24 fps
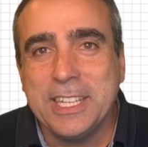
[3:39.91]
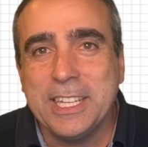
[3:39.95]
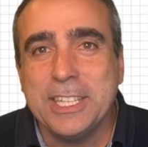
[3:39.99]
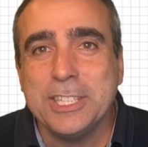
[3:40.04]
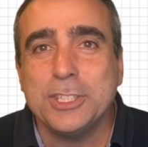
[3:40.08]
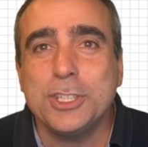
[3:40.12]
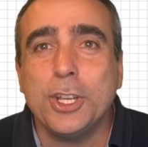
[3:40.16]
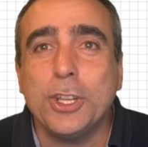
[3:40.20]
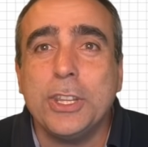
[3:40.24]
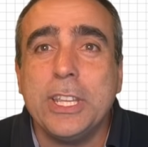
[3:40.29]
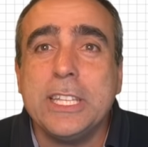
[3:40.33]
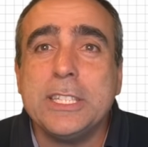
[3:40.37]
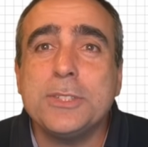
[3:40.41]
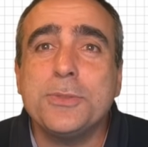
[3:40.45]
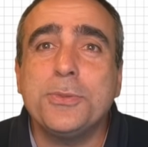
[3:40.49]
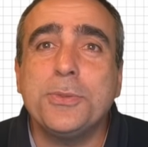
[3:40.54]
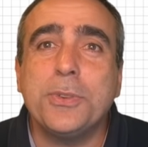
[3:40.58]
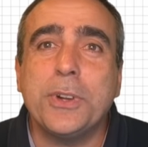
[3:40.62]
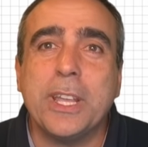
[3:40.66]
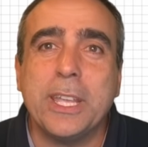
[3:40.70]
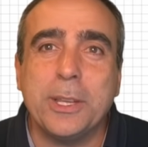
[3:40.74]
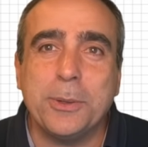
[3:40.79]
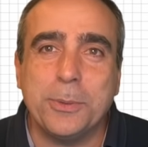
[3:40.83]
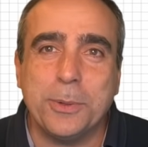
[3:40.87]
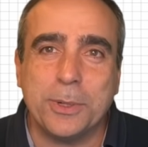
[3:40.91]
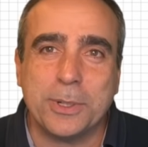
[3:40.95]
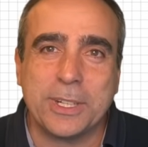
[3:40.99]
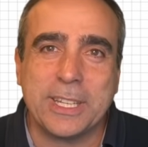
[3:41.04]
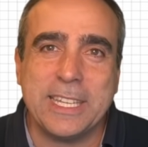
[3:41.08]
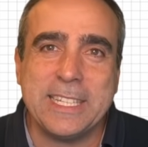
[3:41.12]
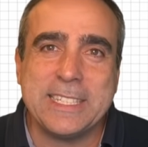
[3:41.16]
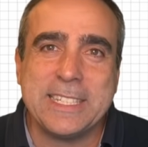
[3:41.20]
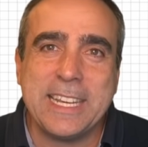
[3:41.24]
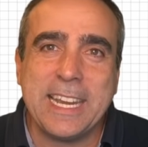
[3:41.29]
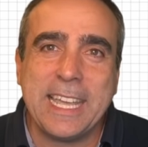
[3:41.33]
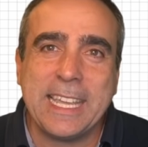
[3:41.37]
So this framework
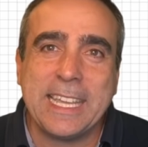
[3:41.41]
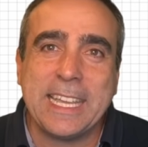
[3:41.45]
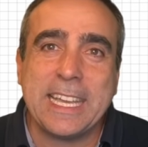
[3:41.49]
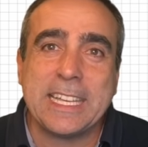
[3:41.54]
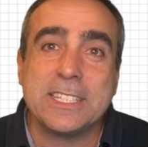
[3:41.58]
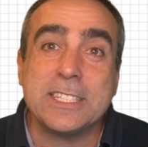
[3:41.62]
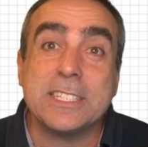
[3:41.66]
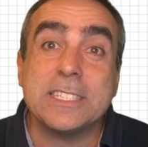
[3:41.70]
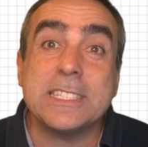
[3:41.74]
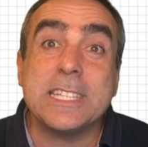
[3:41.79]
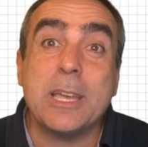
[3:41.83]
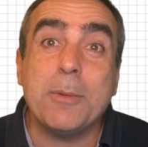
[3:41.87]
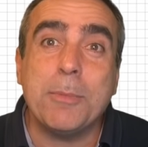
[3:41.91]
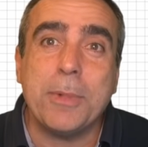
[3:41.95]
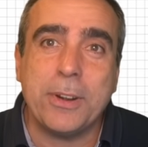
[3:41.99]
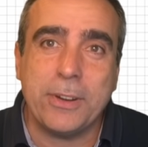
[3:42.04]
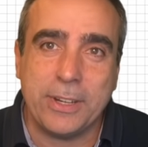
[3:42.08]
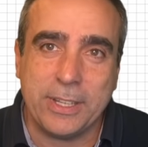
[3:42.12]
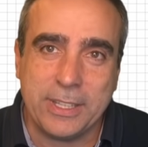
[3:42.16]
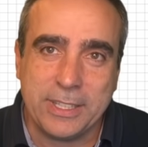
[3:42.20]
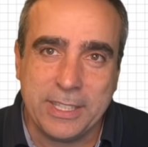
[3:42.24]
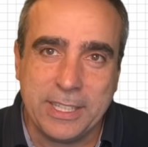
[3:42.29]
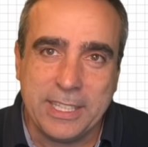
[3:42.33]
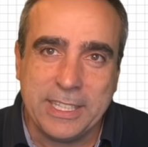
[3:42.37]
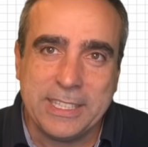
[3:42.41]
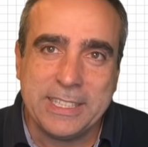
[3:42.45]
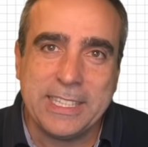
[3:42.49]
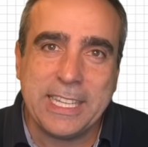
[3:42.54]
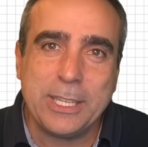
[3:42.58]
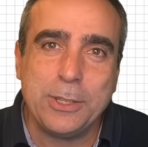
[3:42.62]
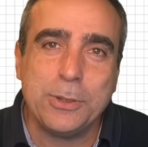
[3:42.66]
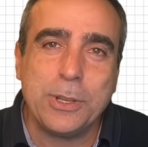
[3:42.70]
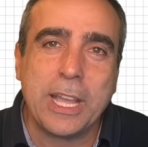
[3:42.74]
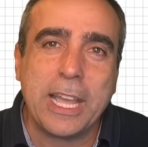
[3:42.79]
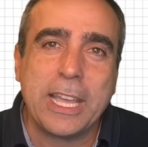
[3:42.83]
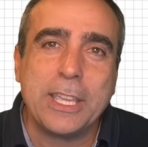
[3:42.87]
is like a summary
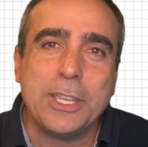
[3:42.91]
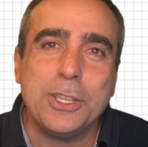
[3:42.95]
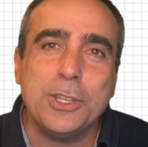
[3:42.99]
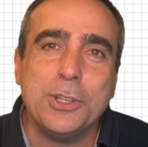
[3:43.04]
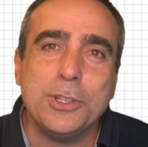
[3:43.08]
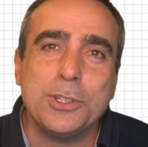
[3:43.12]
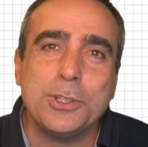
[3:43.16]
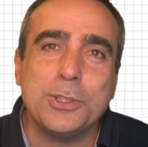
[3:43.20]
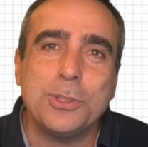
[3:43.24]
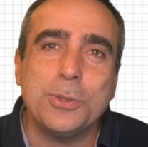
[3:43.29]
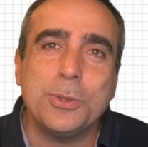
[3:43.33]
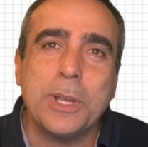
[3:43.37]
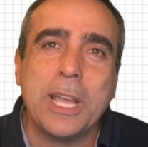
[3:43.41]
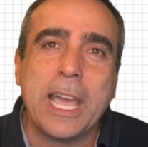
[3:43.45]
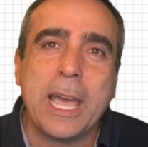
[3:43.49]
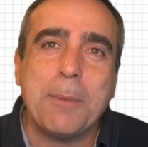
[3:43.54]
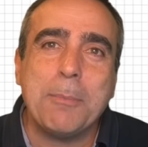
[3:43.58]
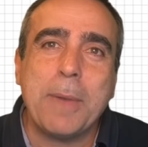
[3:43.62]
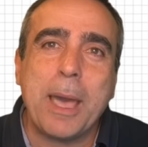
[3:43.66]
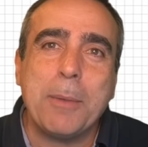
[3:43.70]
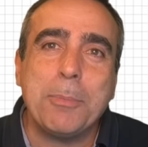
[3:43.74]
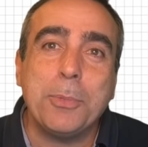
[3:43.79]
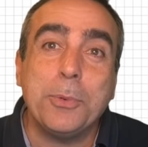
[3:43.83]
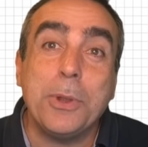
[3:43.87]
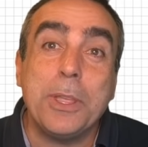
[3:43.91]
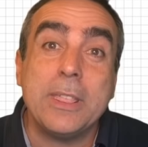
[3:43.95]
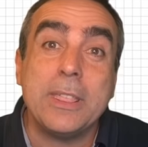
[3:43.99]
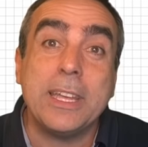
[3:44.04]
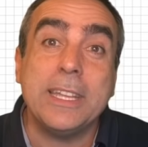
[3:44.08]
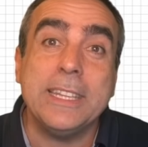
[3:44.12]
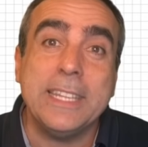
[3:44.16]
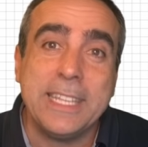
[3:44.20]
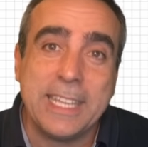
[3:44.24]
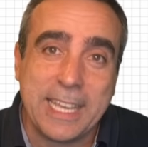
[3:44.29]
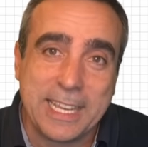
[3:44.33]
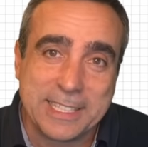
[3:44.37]
that you can use to come up with
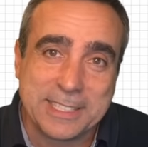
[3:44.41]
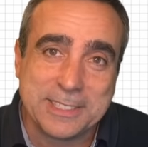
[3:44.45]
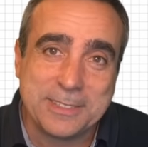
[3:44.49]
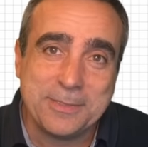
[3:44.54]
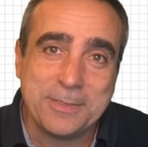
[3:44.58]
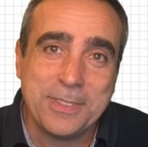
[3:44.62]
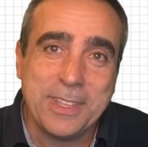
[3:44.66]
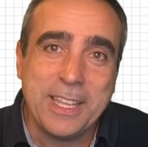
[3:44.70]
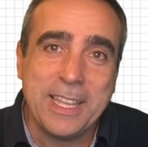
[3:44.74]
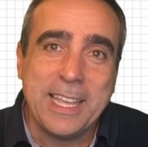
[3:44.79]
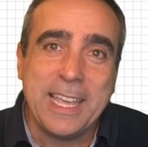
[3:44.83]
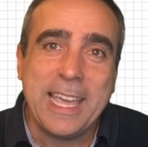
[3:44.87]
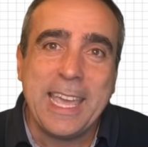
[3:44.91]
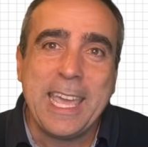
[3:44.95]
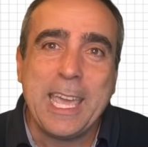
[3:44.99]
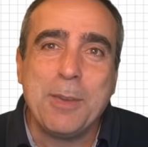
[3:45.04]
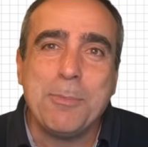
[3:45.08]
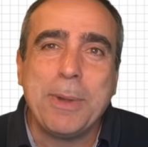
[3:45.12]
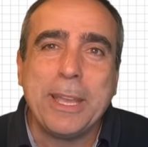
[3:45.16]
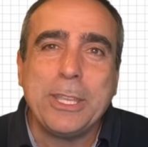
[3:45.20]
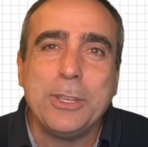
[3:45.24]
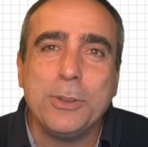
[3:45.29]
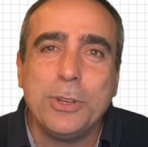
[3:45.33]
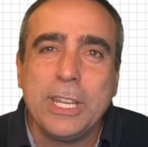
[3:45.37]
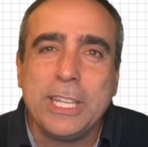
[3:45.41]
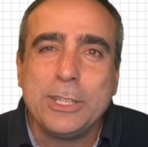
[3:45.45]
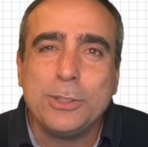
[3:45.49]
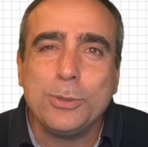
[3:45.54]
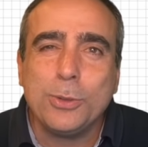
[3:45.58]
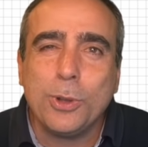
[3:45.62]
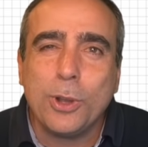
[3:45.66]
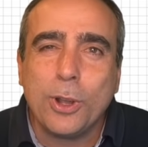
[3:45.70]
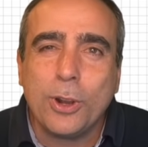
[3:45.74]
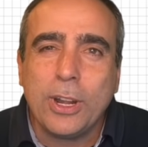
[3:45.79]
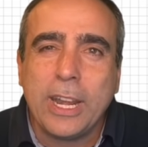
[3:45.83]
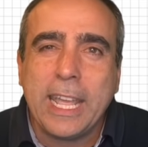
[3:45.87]
ideas. But you need
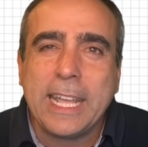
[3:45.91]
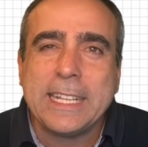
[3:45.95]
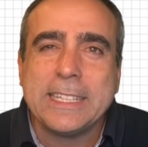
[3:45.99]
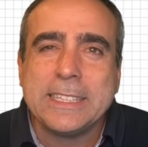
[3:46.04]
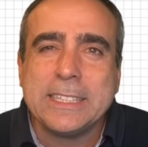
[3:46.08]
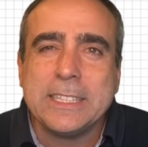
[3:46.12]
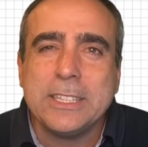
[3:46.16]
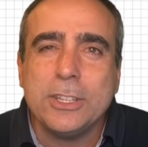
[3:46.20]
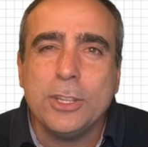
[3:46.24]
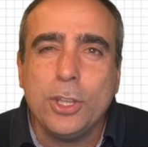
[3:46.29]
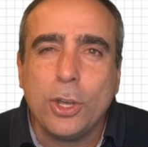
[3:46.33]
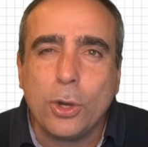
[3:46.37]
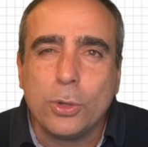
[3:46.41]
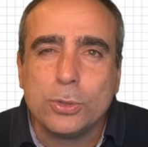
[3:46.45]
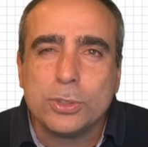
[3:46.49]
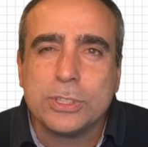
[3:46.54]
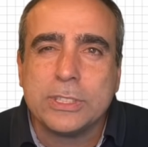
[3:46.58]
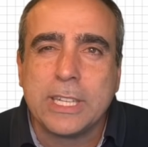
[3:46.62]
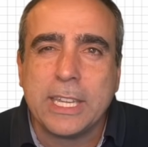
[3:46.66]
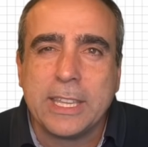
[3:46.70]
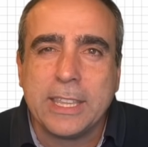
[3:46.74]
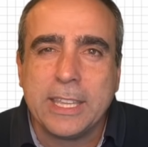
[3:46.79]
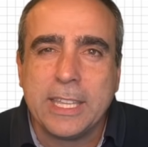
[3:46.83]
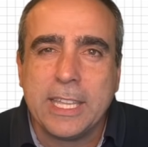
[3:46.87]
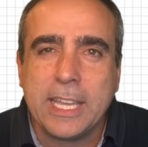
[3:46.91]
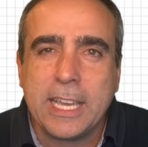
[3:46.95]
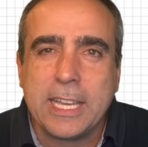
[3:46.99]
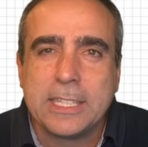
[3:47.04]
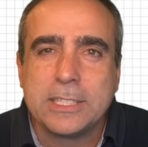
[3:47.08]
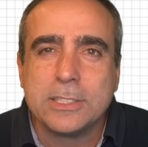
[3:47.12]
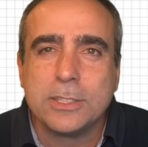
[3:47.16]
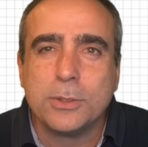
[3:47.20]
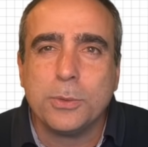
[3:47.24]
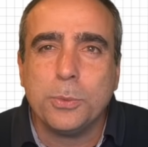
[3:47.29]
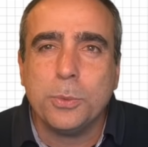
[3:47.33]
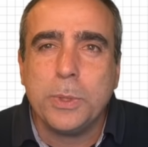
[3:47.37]
to connect those
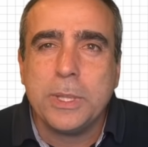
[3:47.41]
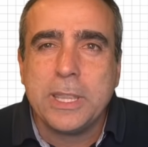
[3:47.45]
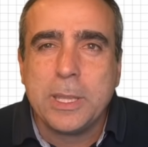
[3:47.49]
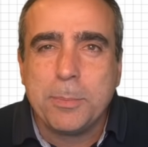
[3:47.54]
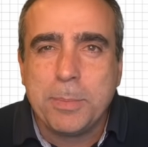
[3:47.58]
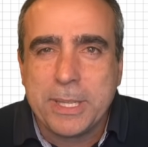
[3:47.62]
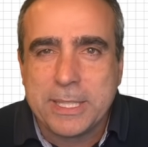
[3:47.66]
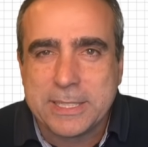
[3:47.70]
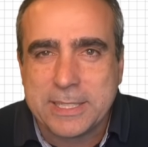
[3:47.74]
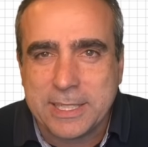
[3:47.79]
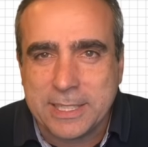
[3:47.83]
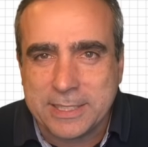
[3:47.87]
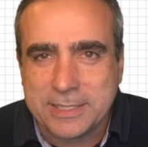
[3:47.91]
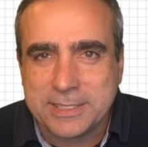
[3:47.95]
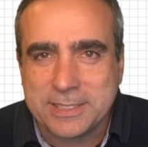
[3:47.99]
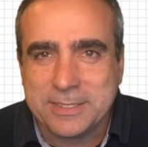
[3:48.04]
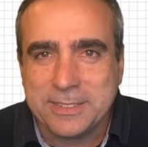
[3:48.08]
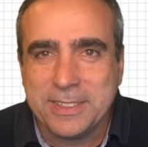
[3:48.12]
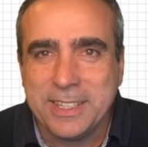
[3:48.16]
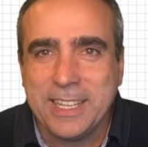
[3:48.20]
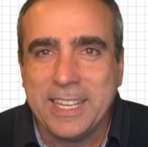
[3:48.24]
ideas with the business.